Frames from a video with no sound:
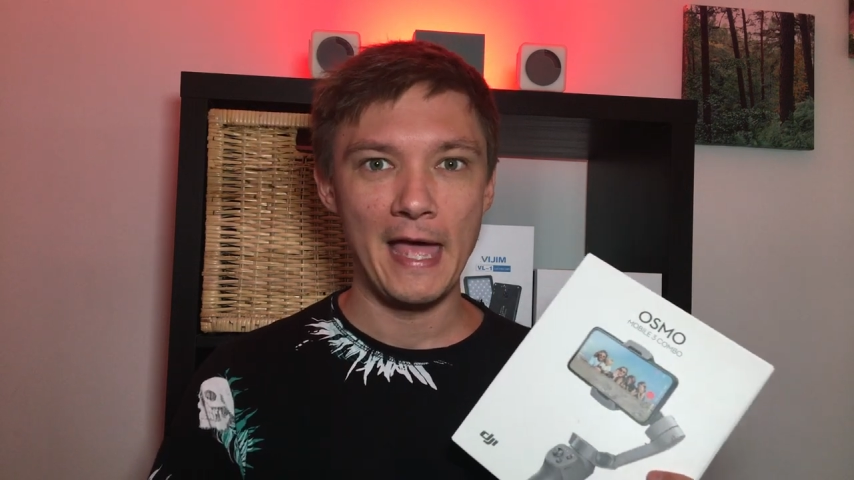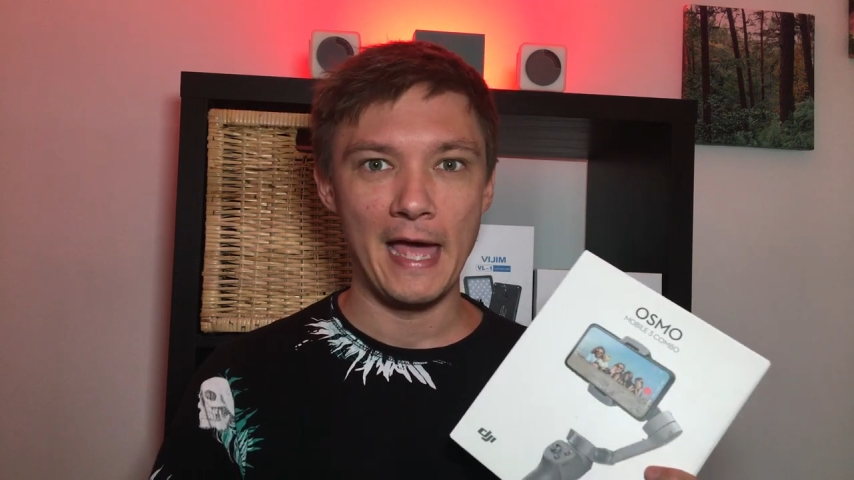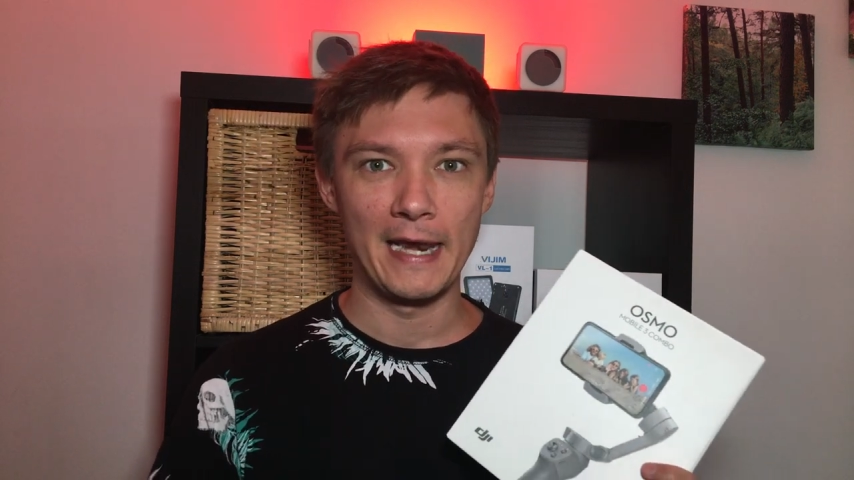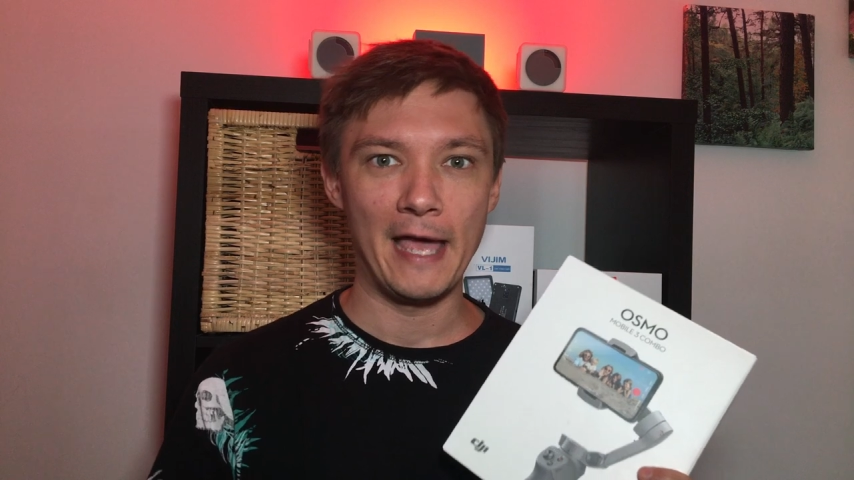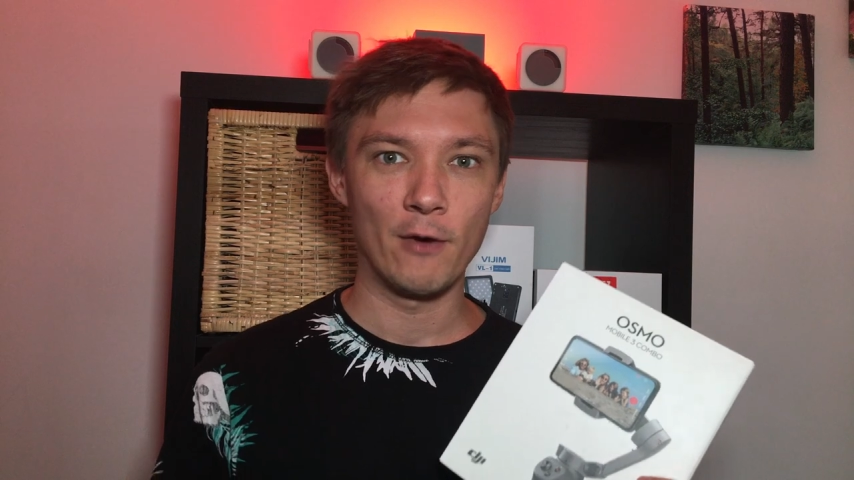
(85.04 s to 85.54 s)

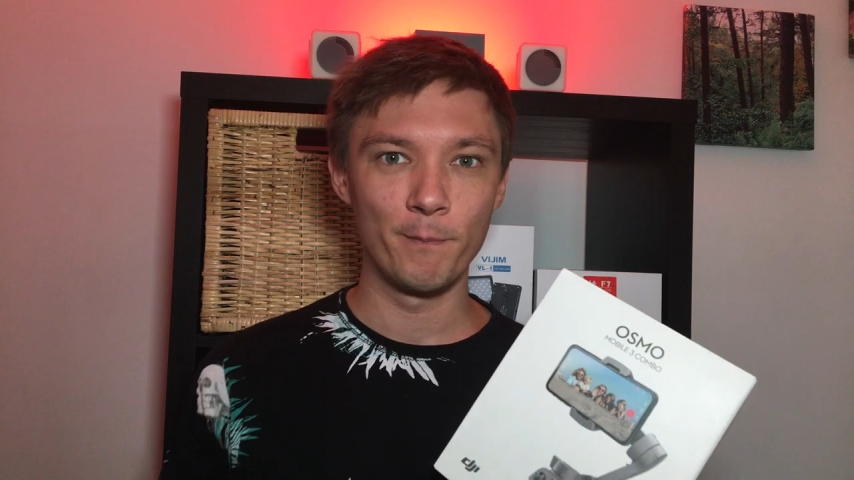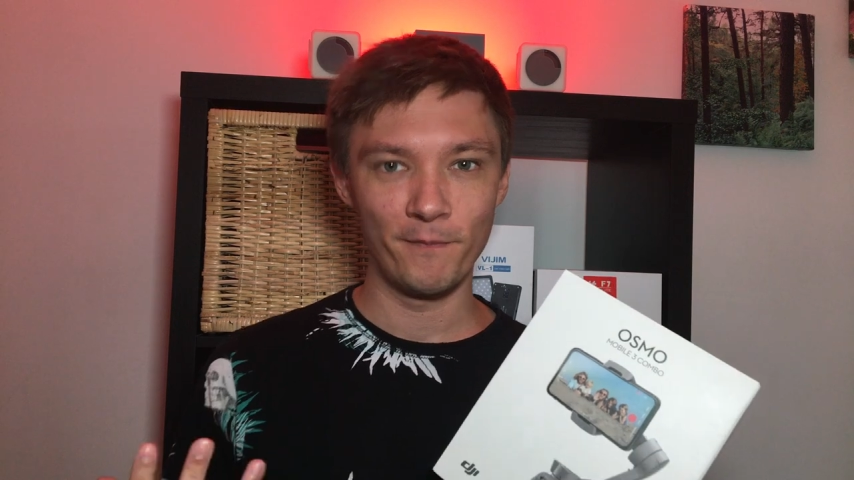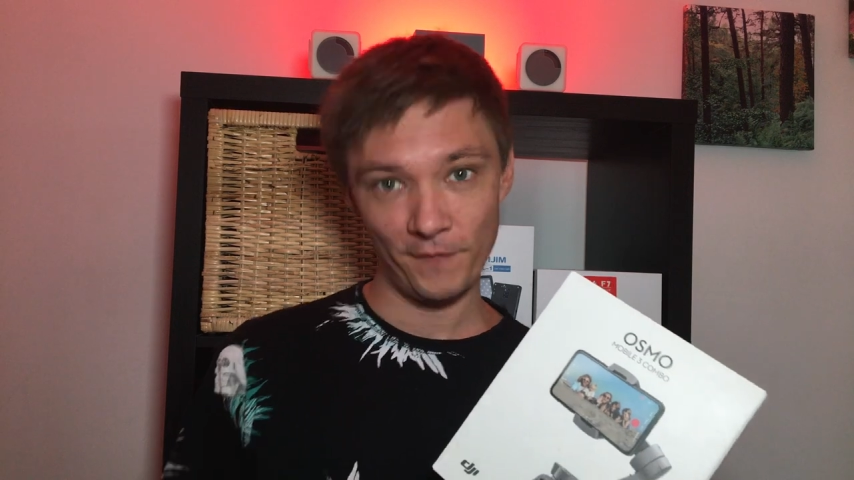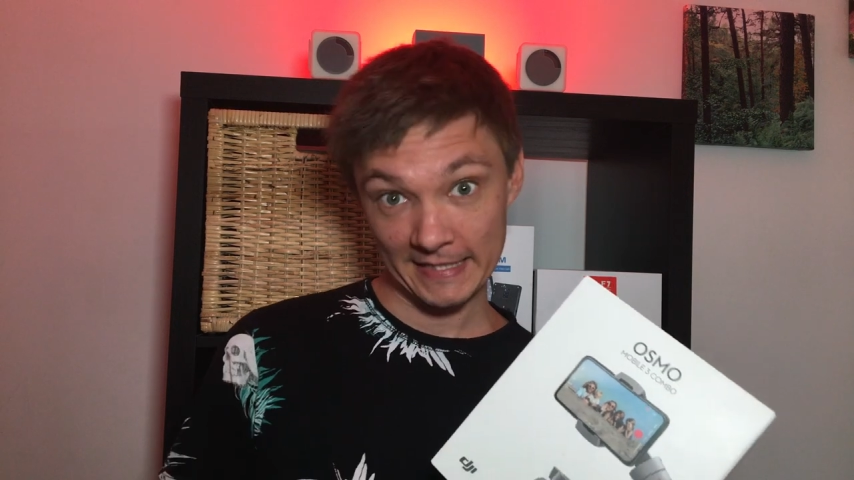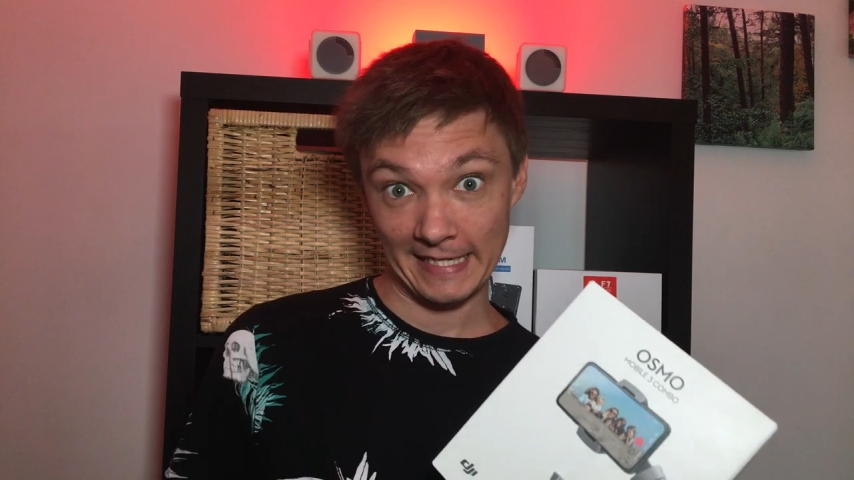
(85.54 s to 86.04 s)
and how
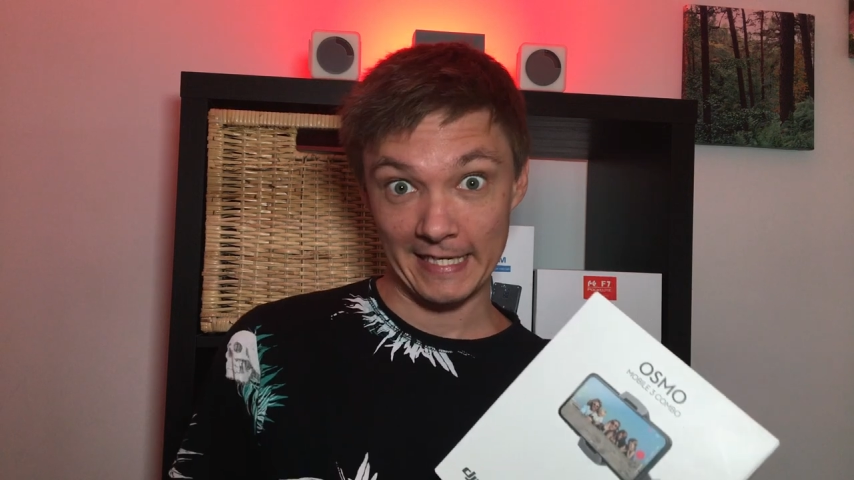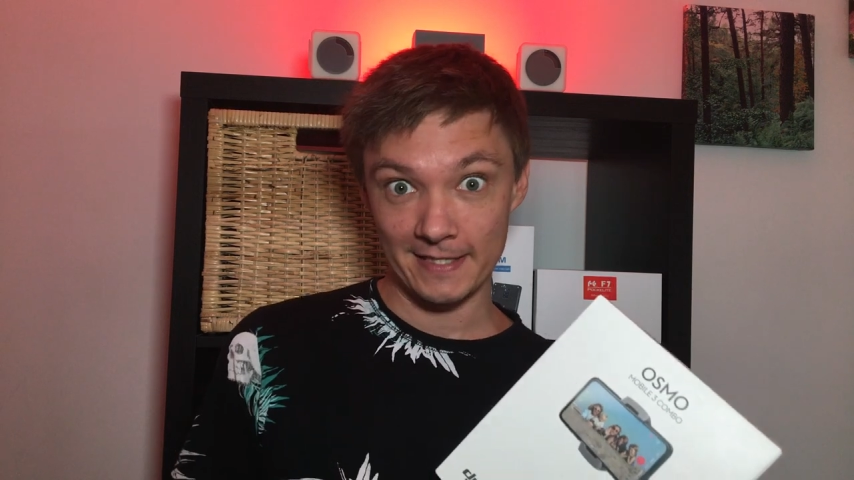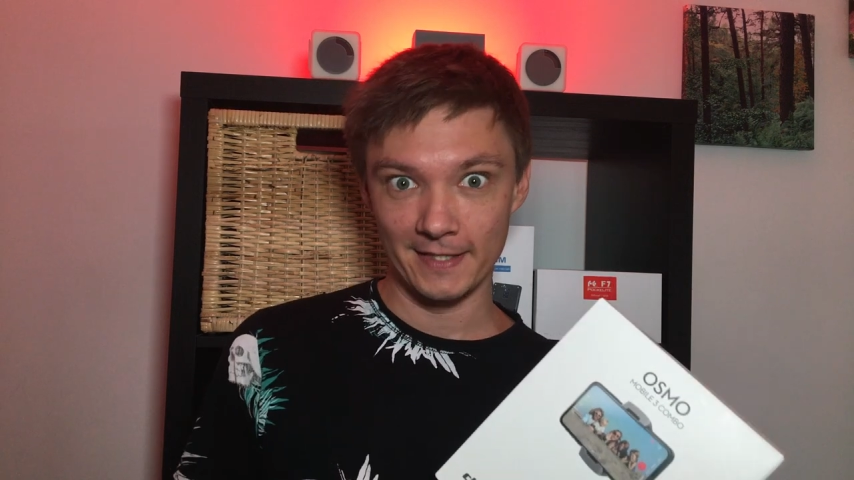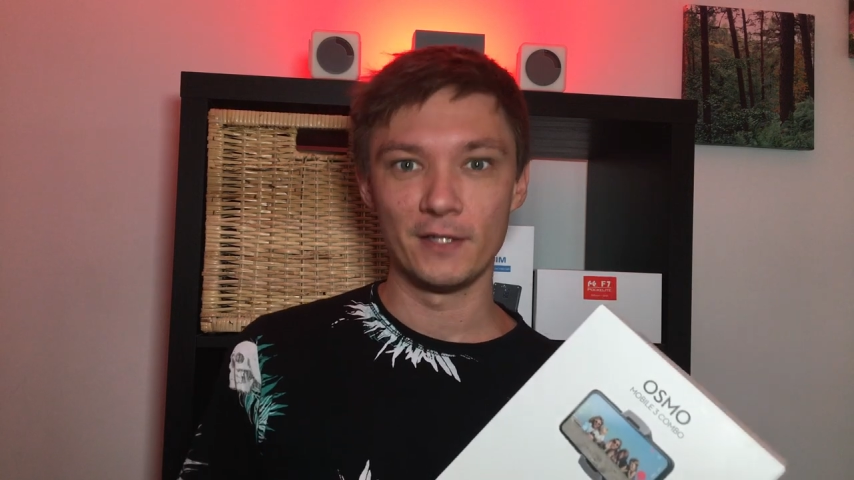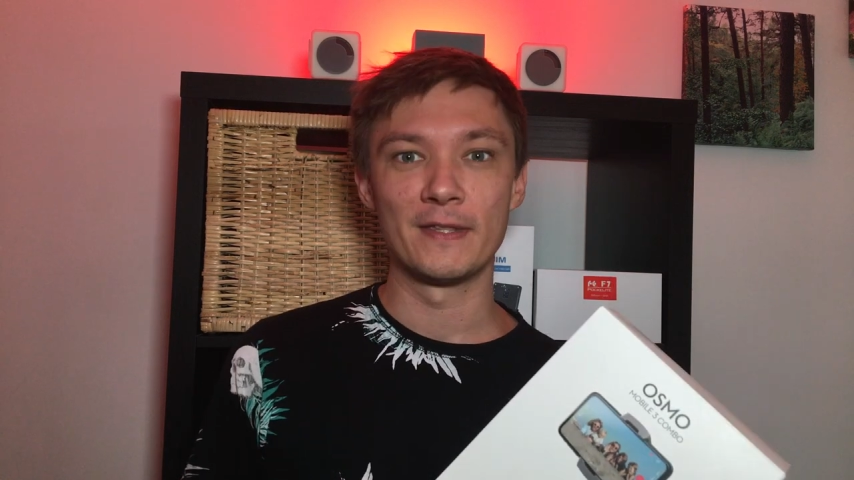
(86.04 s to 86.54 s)
physically
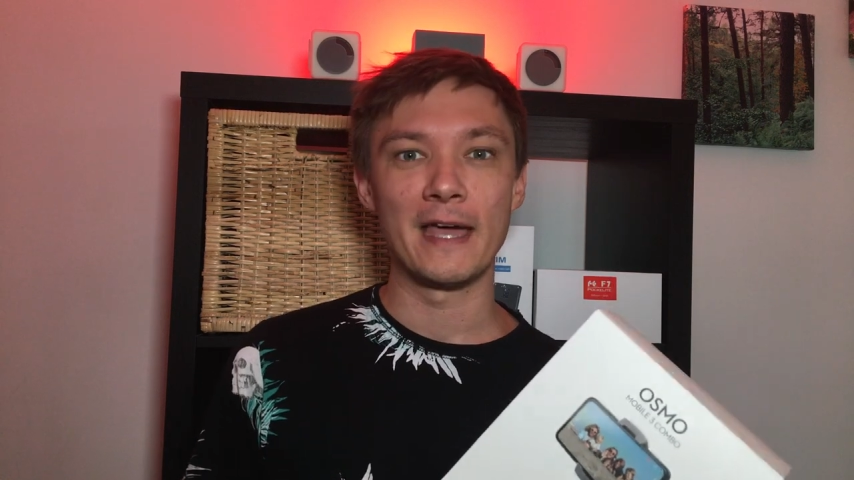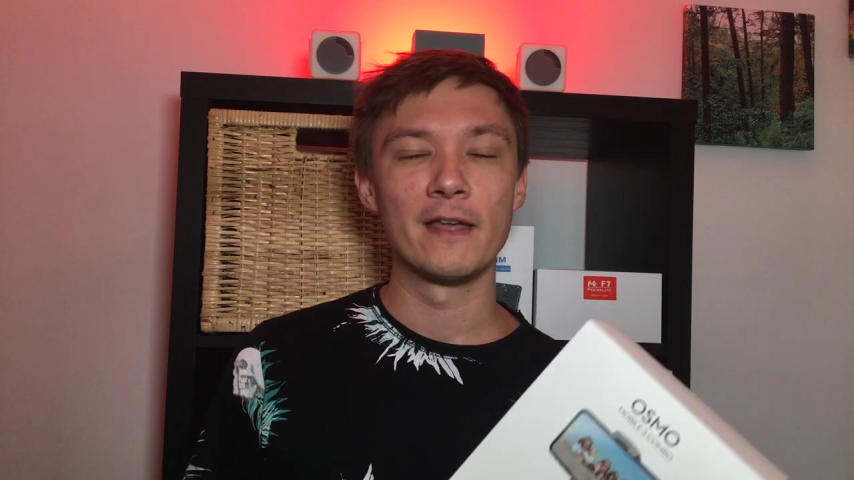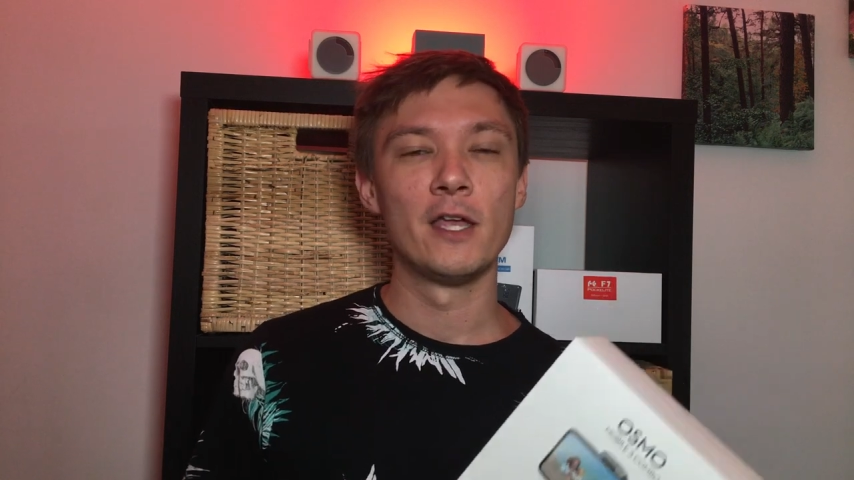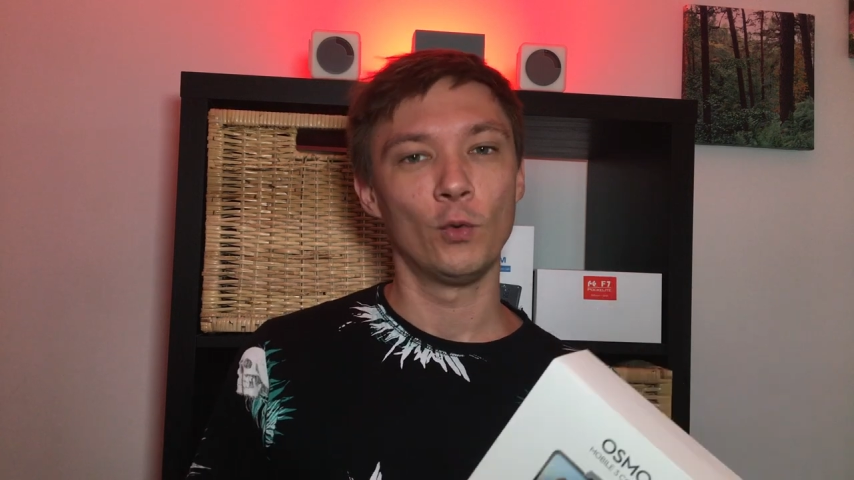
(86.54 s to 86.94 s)
to do that